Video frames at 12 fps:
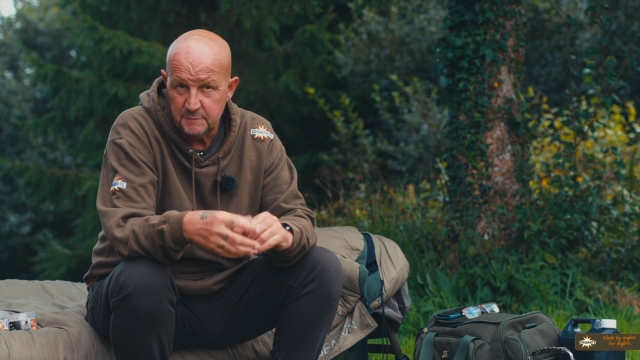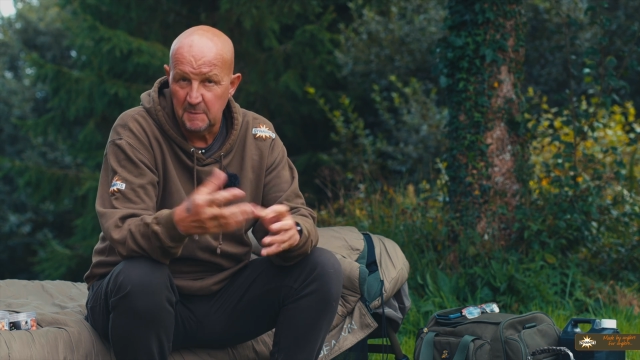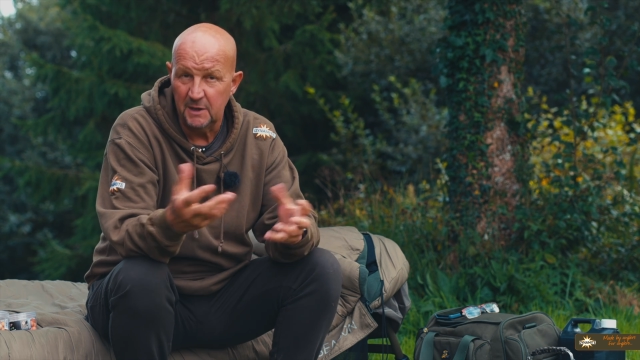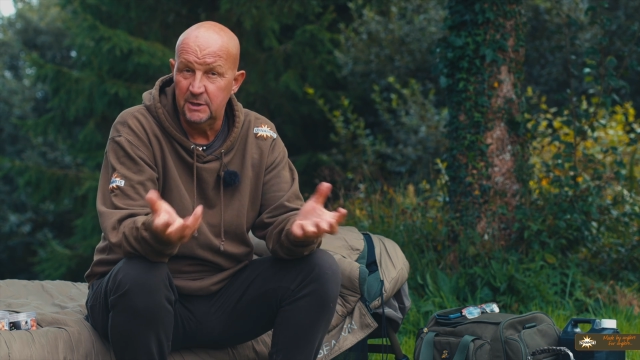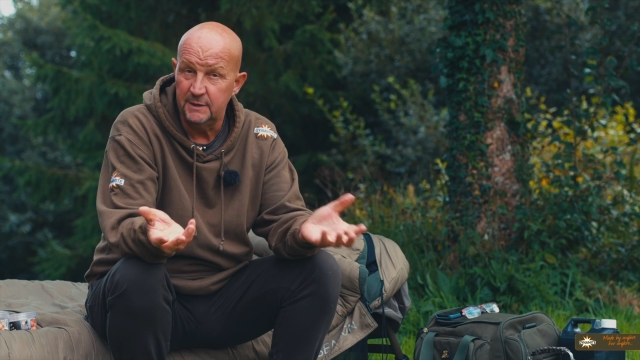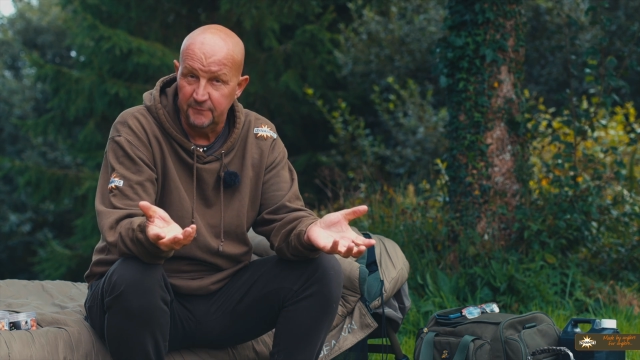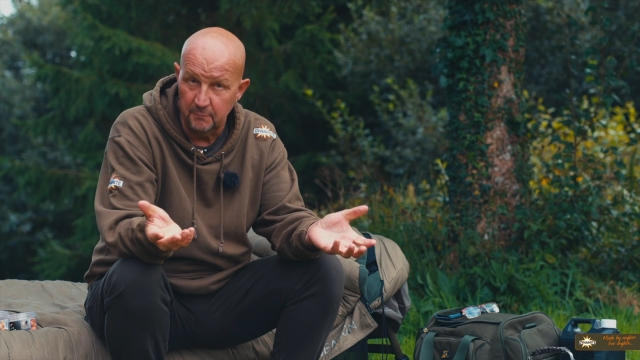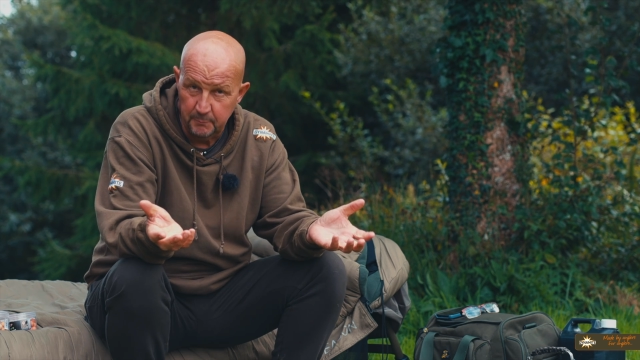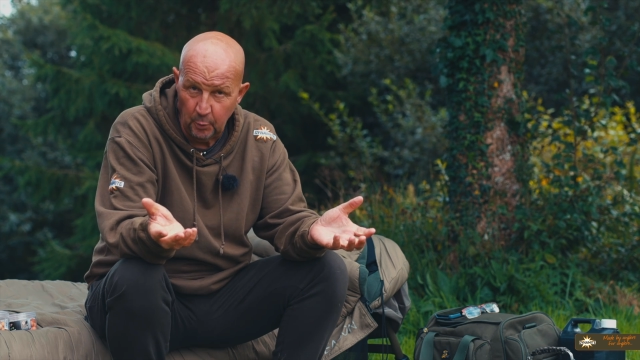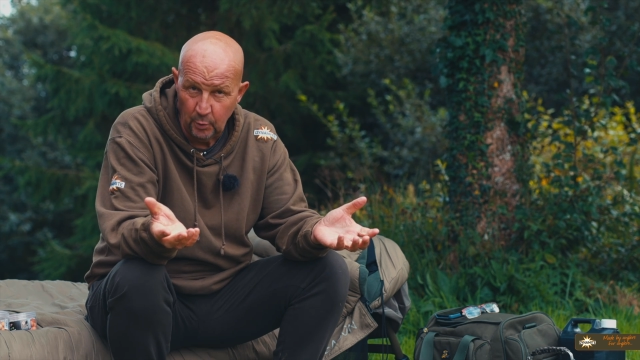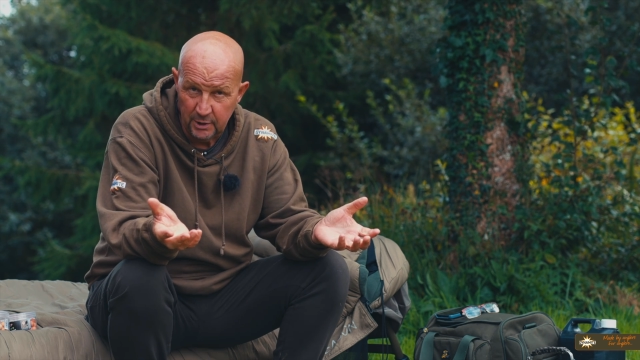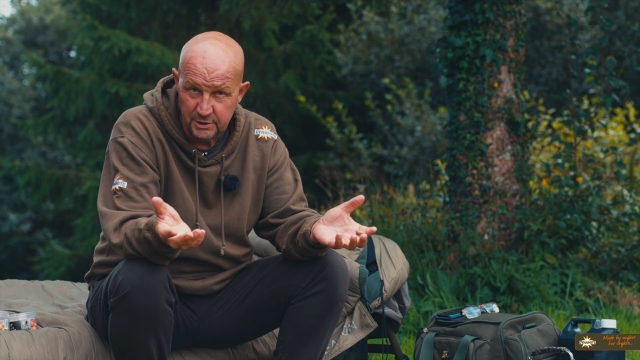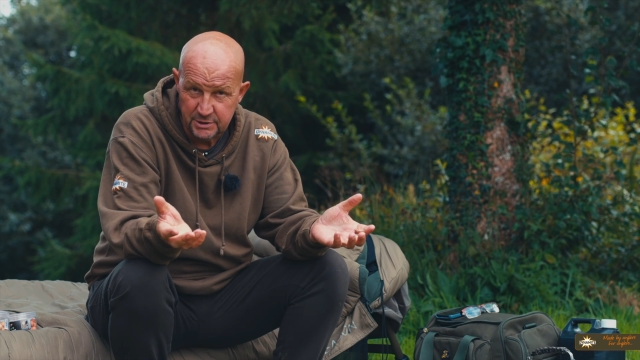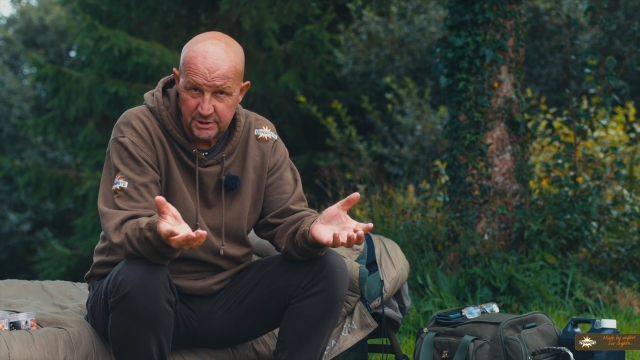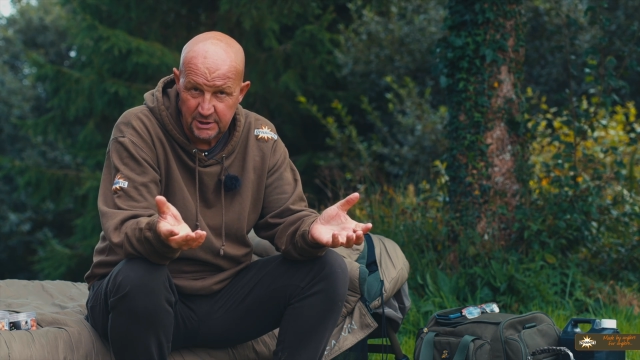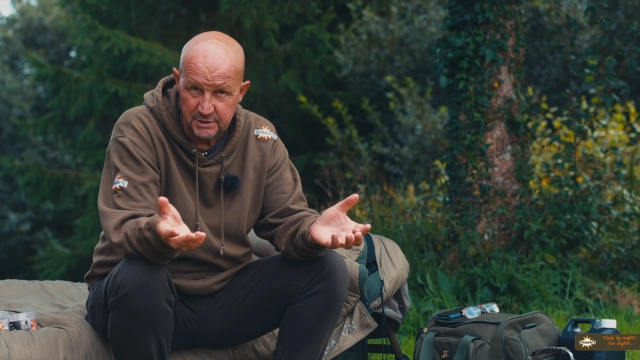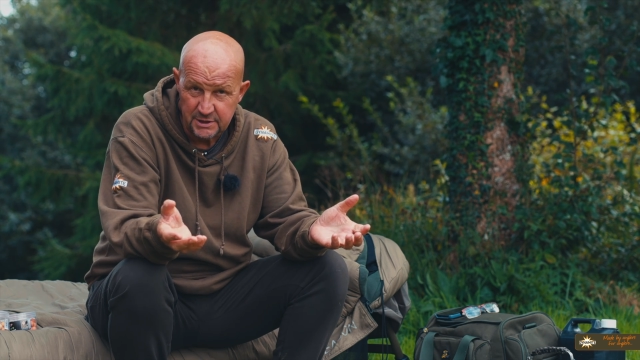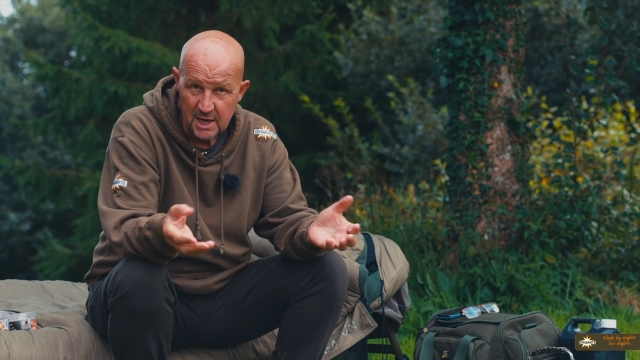making different
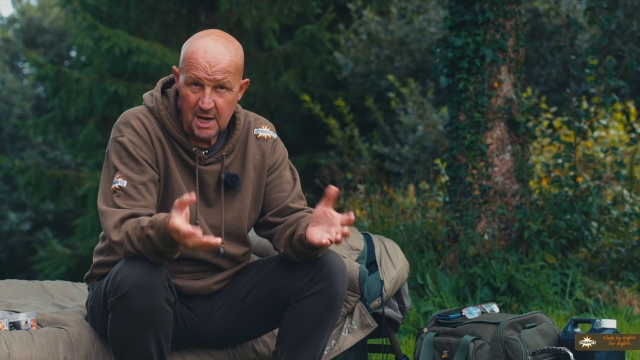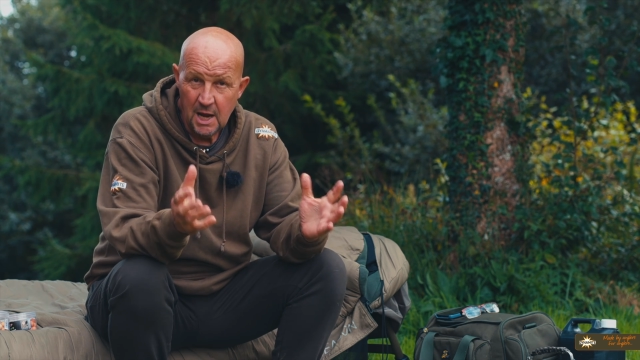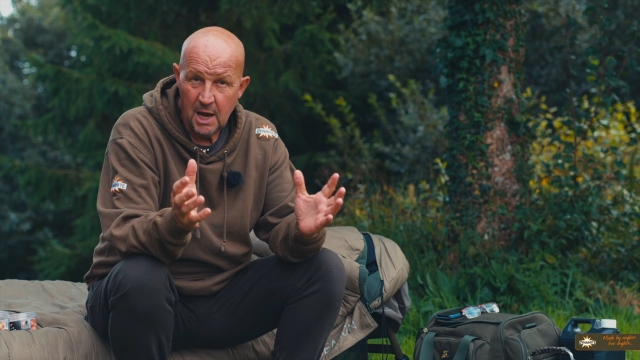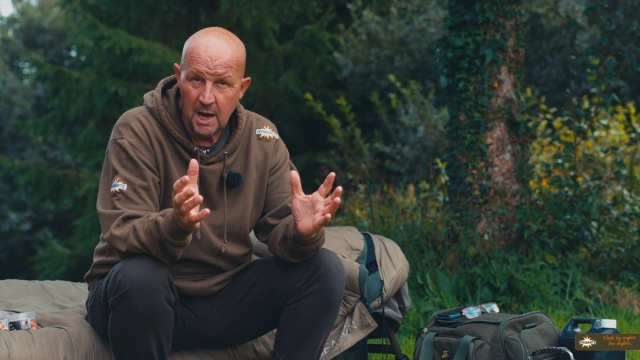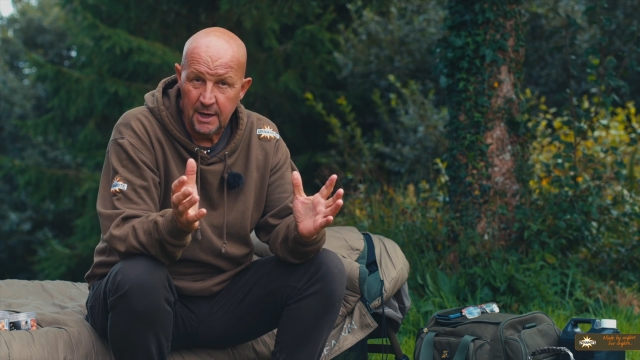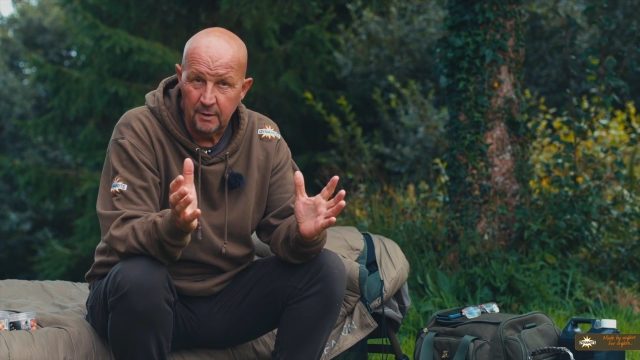buoyancies, and